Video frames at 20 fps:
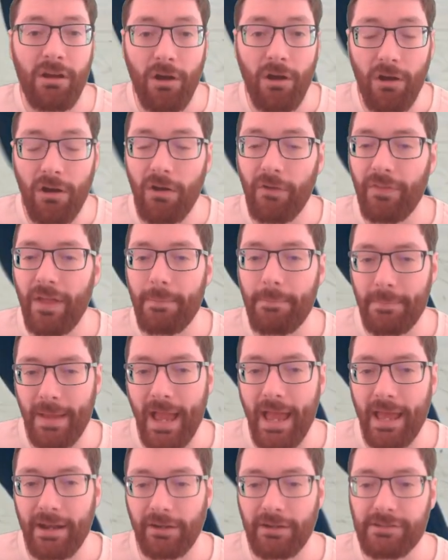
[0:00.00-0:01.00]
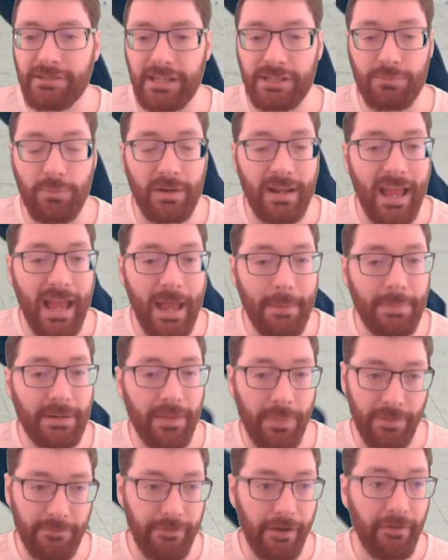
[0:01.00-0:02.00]
All that matters is what happened
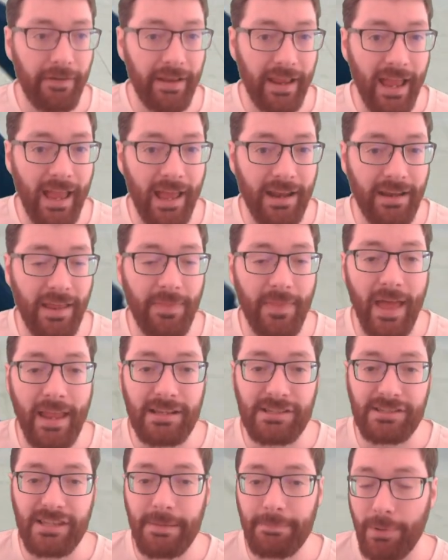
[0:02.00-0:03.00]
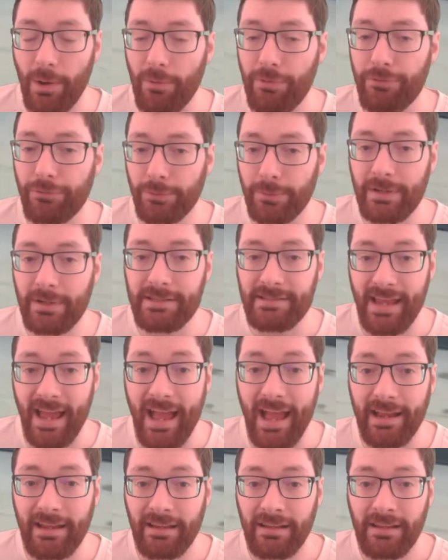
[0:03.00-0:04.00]
at the very end, and that is they both threw an
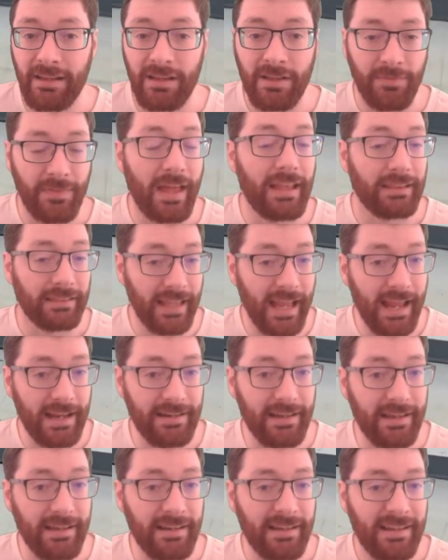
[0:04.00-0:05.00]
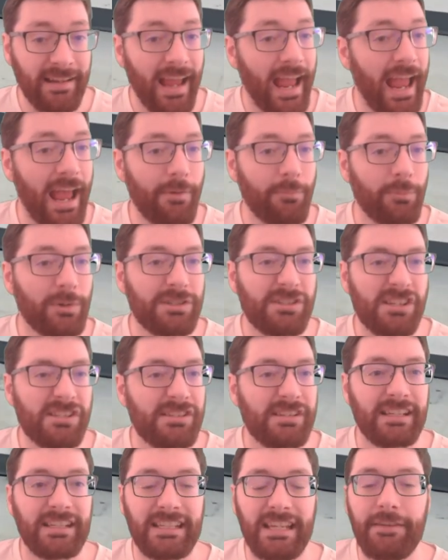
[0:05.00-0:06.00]
attack that landed, and we're
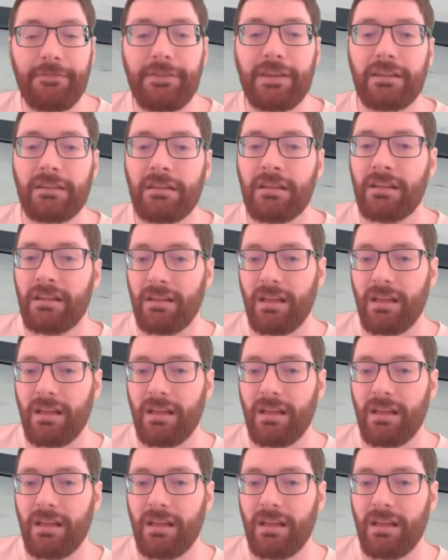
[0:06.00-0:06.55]
just giving